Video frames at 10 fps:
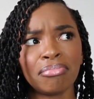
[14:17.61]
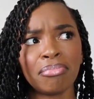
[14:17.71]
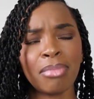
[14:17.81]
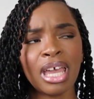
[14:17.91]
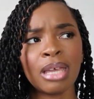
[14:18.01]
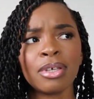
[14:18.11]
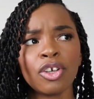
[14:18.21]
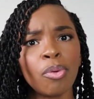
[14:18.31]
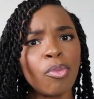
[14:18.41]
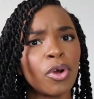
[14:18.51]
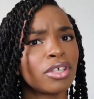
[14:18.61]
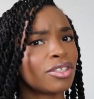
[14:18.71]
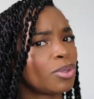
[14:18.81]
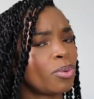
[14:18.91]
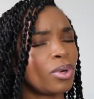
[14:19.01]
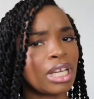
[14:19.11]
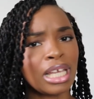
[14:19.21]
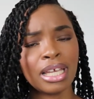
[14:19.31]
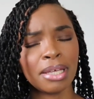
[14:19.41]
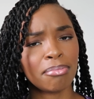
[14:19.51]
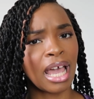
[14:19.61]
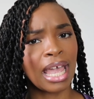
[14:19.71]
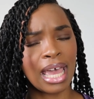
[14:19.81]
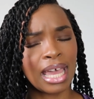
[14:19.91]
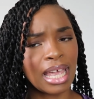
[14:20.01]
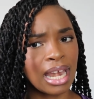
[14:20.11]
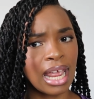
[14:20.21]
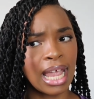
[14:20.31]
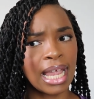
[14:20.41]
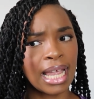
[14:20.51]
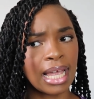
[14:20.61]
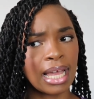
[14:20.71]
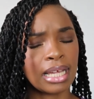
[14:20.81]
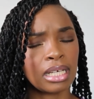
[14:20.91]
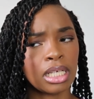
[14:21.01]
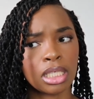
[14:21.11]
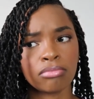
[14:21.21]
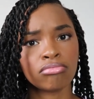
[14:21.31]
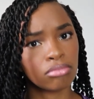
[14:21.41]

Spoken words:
maybe no more than 20 in my head, and